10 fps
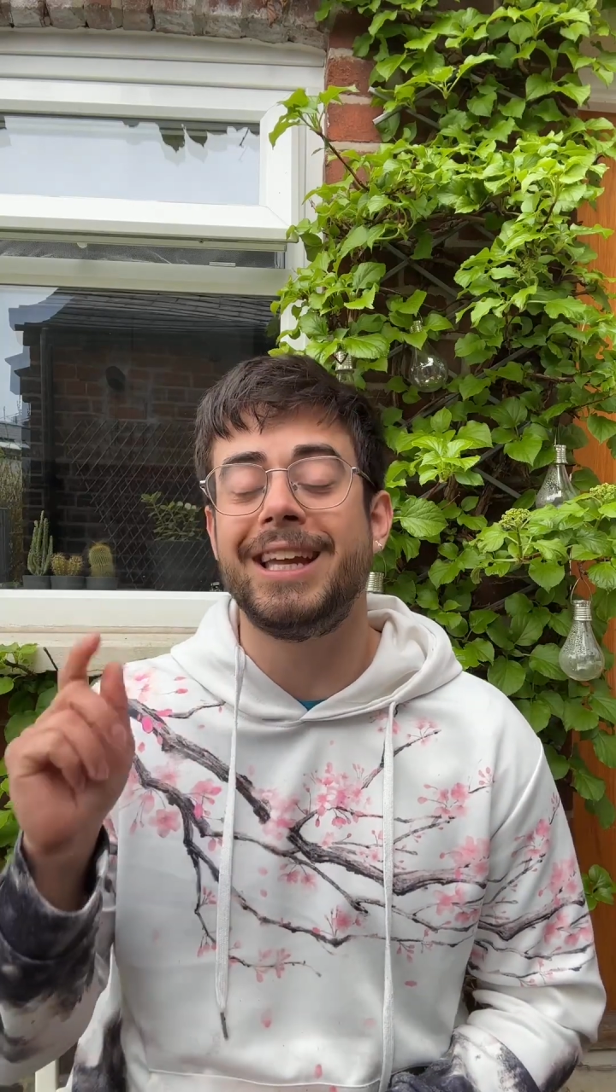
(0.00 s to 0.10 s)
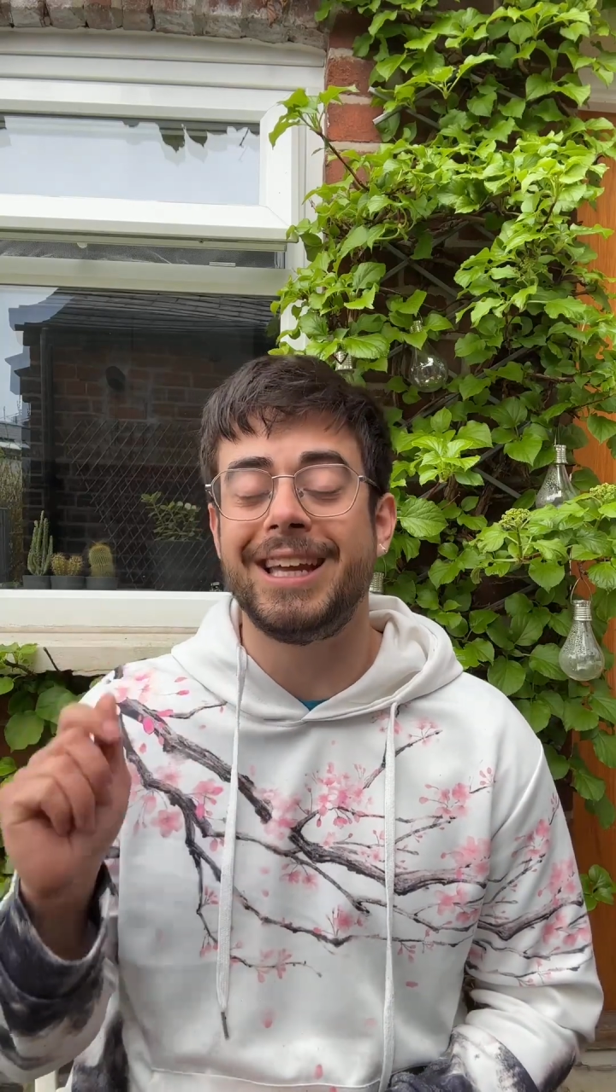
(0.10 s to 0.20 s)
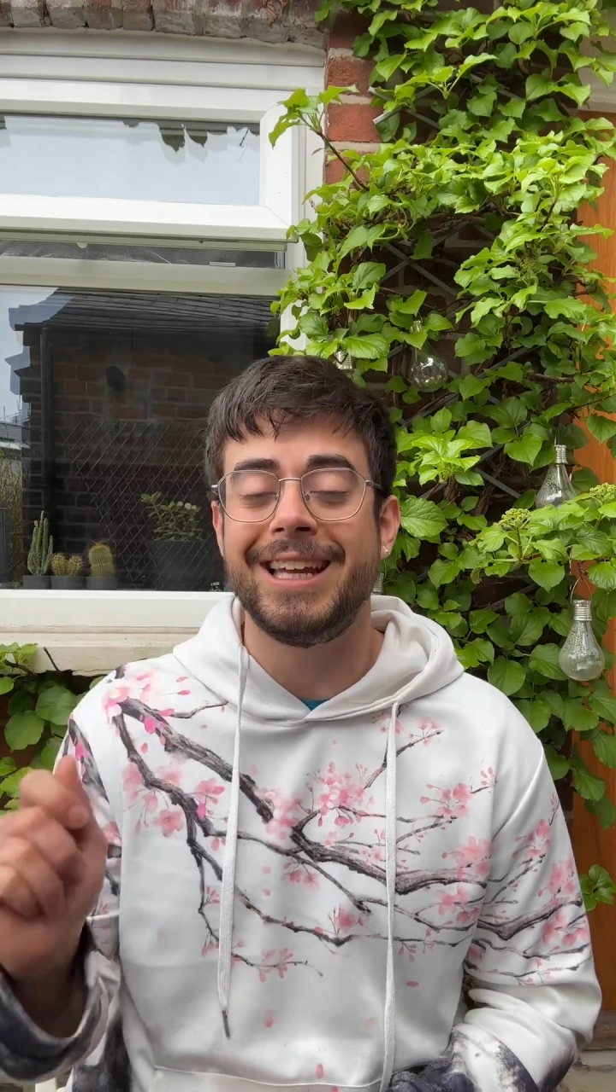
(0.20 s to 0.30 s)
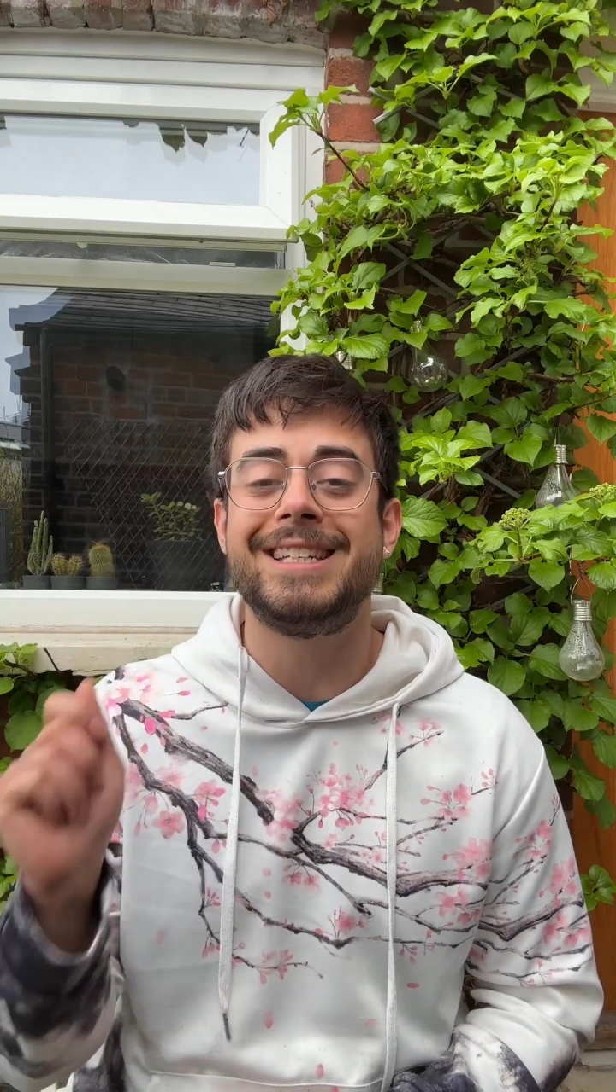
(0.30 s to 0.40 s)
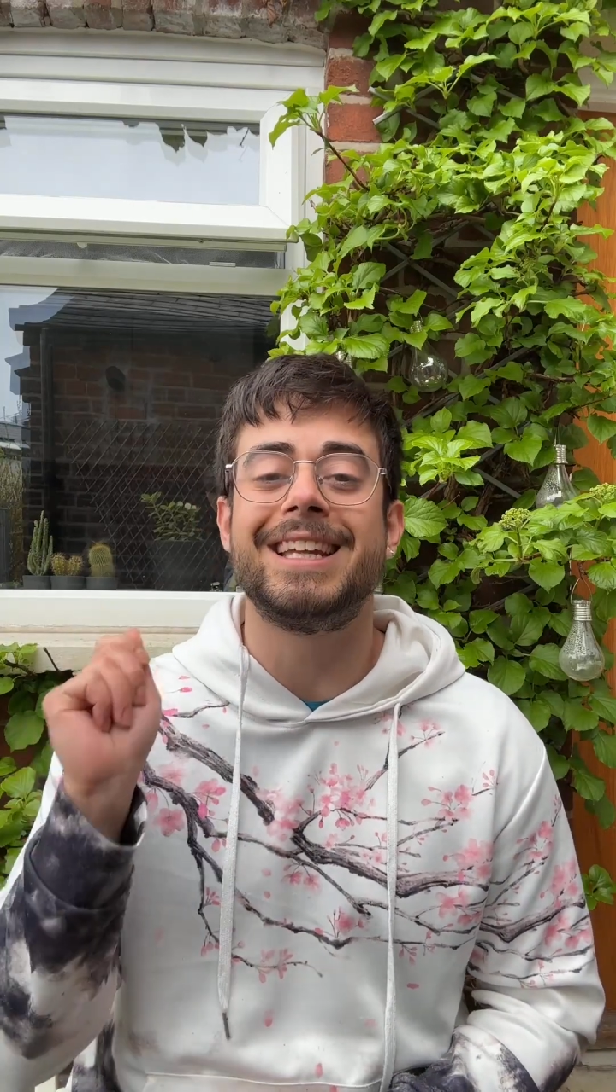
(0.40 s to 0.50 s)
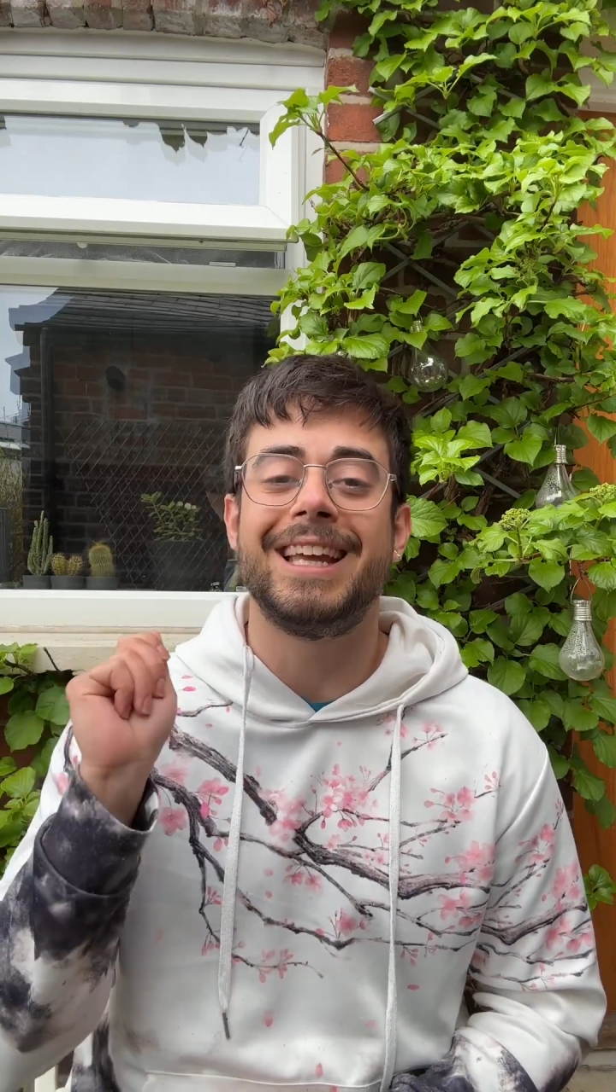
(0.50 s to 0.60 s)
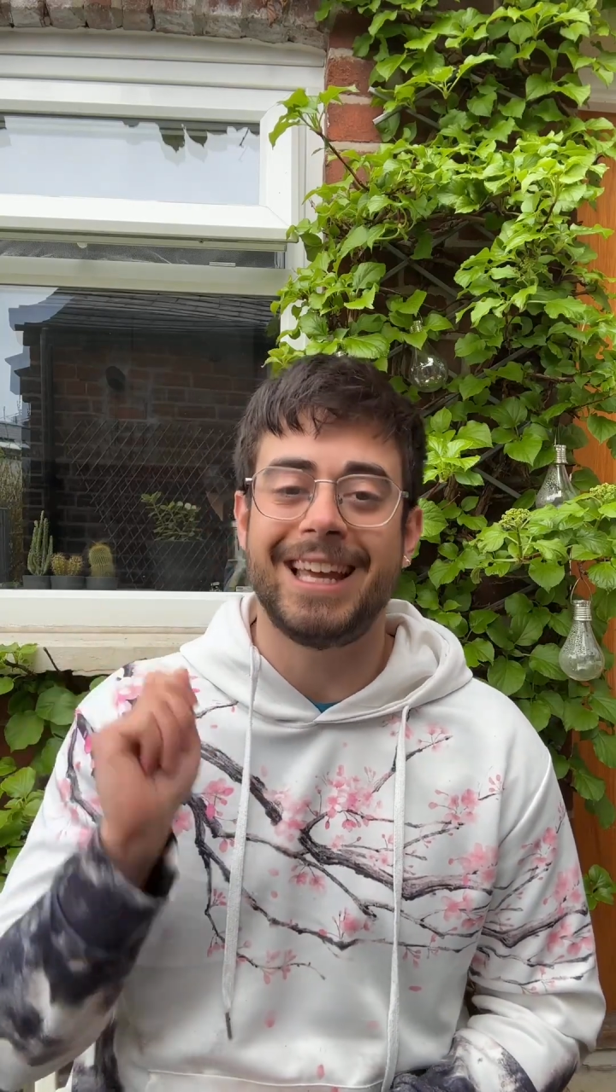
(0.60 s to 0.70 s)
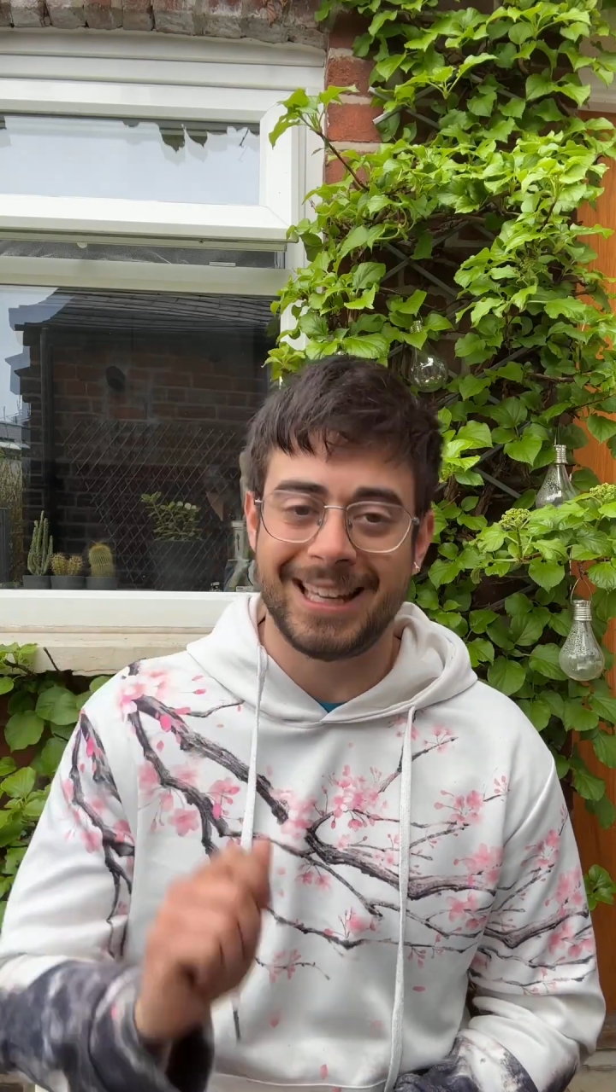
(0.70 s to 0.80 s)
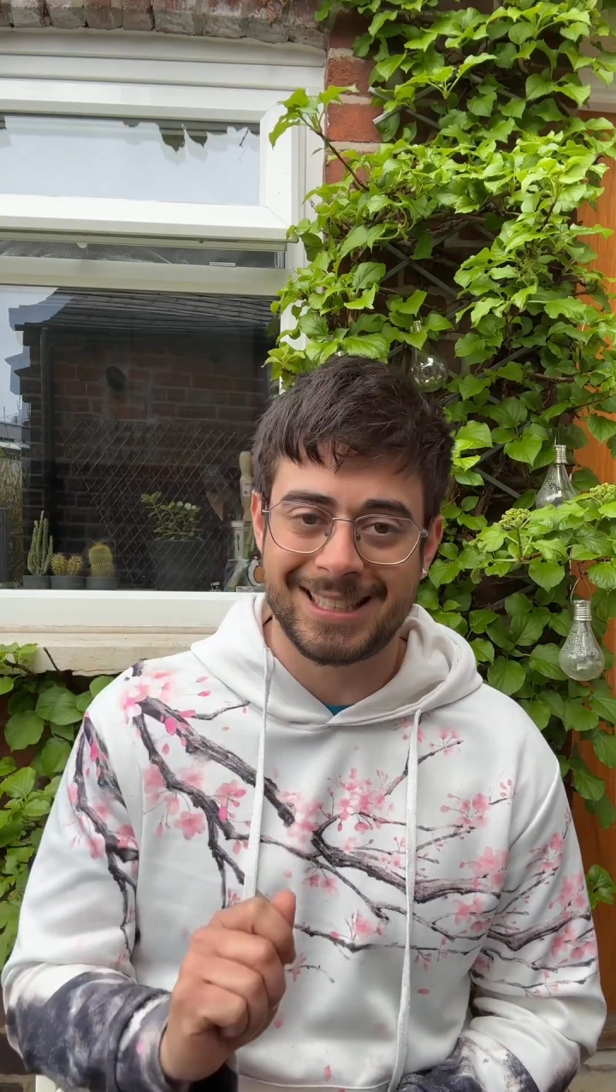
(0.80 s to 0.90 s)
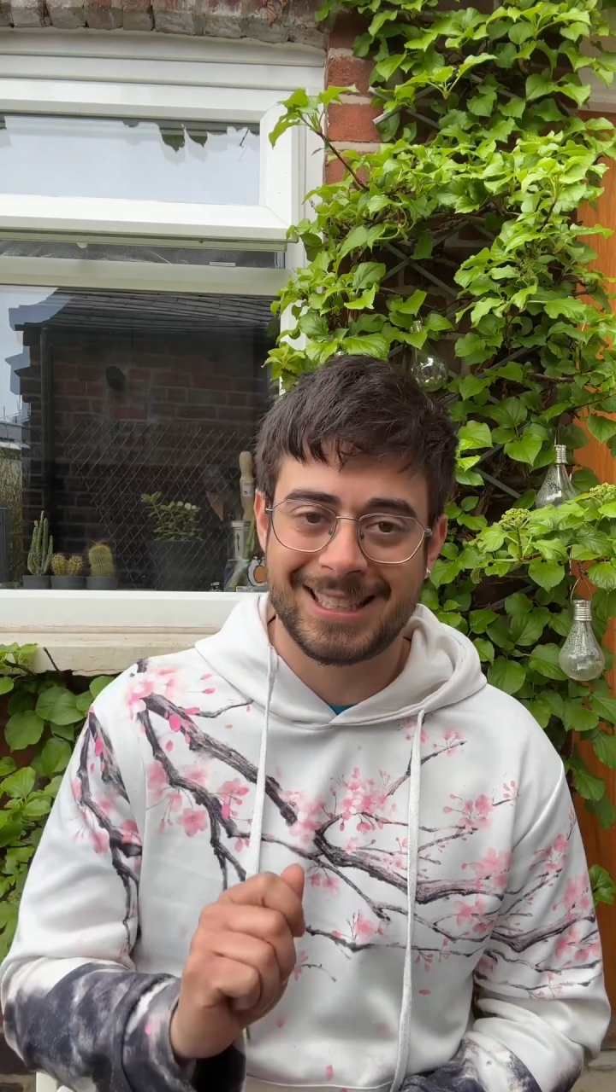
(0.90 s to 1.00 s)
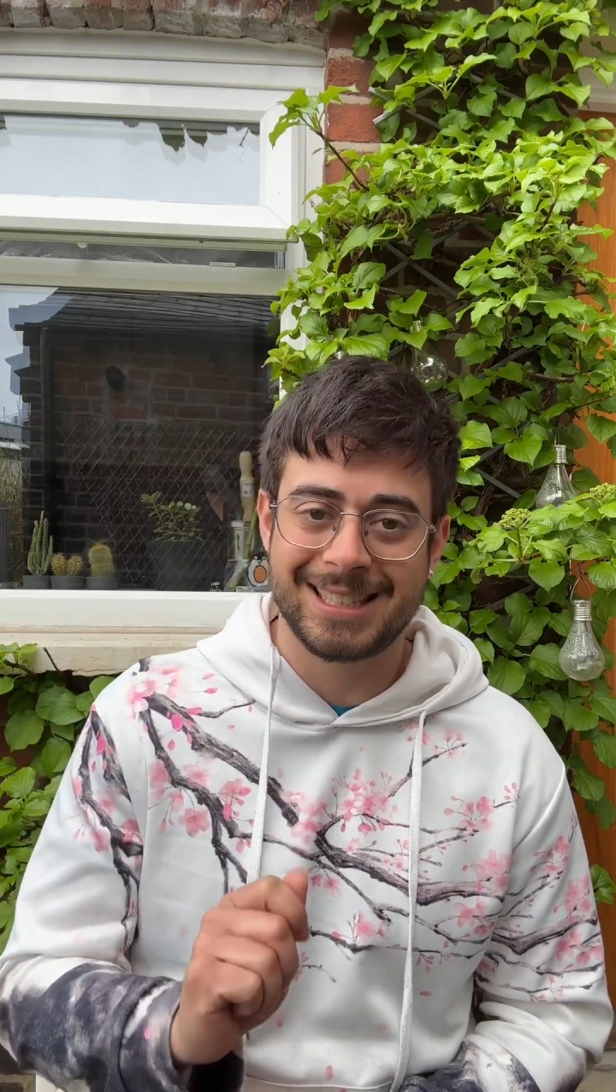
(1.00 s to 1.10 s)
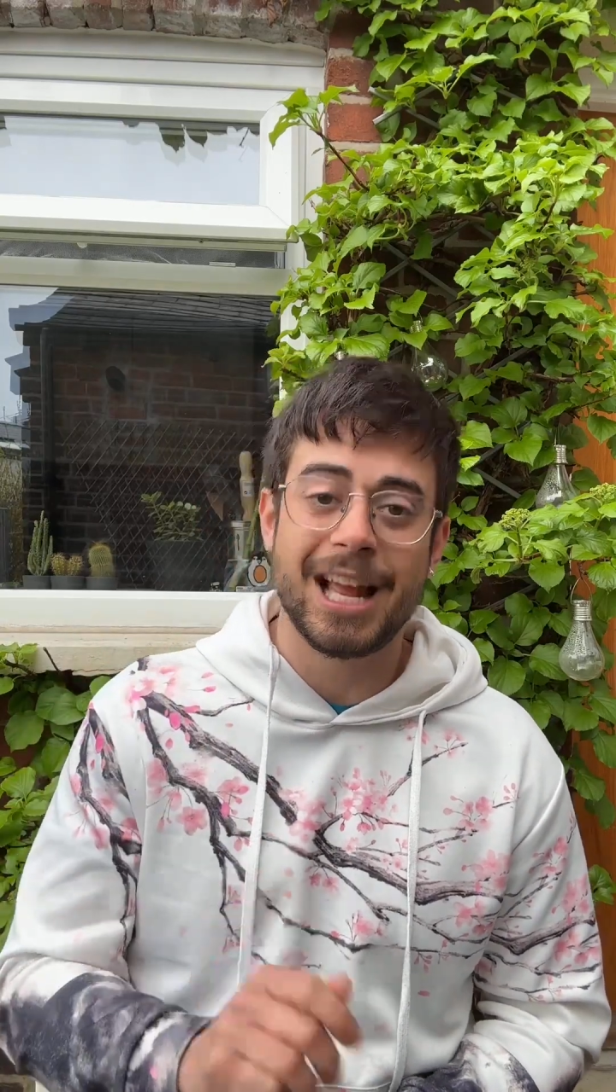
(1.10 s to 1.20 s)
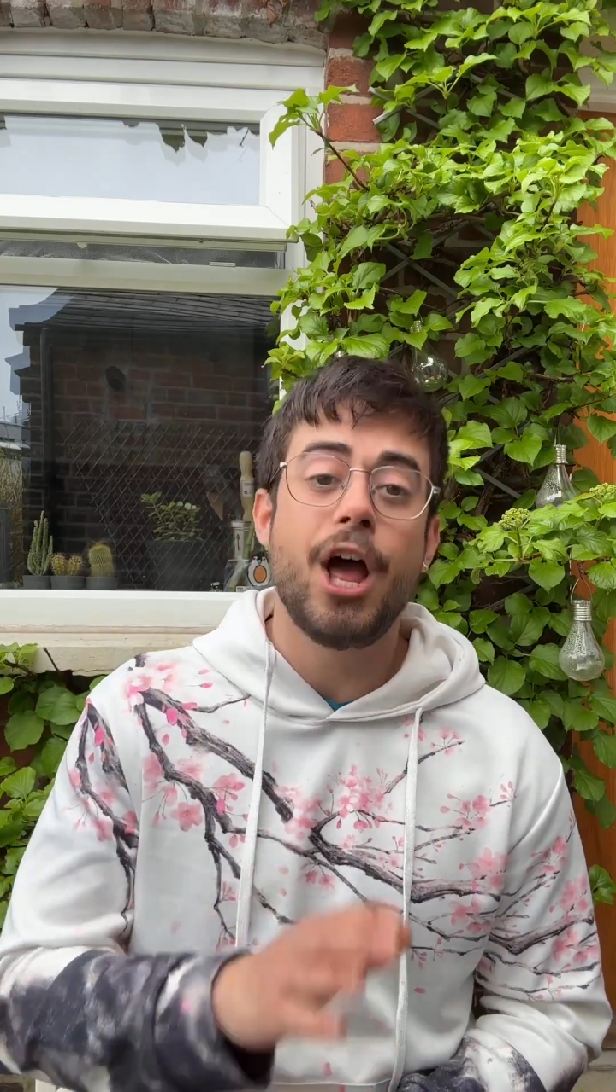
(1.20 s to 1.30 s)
it, eats,